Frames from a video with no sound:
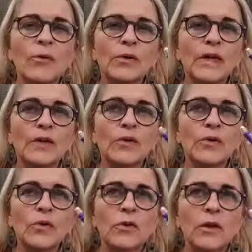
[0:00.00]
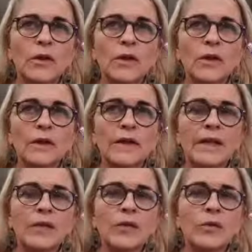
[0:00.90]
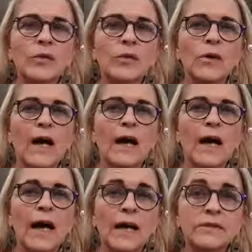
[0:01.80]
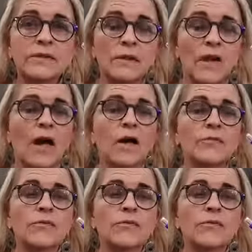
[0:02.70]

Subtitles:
or that you aren't loved.